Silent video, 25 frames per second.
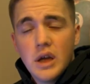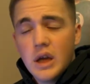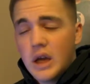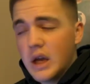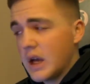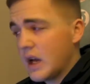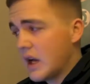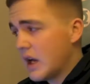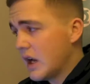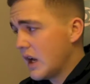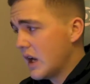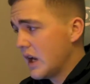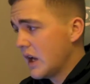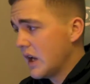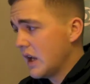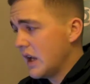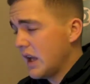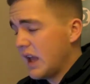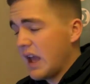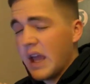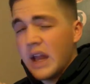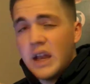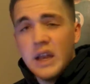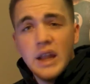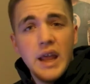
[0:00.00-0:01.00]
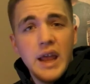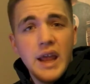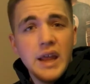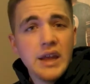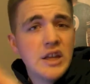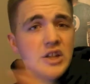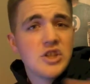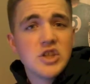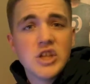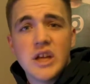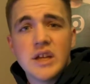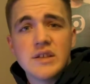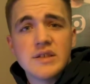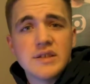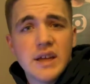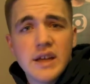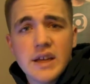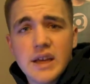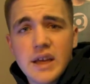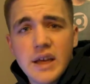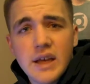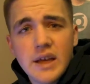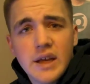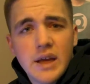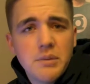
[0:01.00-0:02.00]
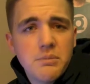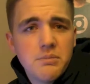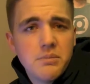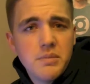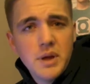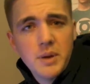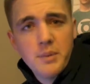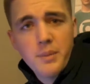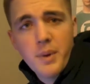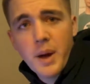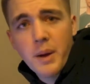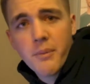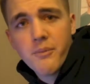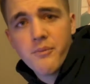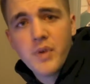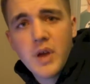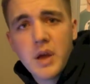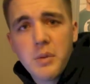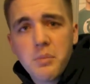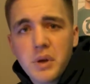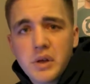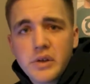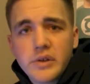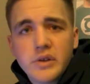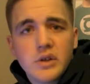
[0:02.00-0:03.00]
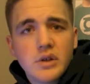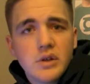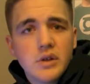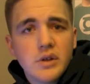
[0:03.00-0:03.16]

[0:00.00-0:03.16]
And any chance I get, I'm vaping.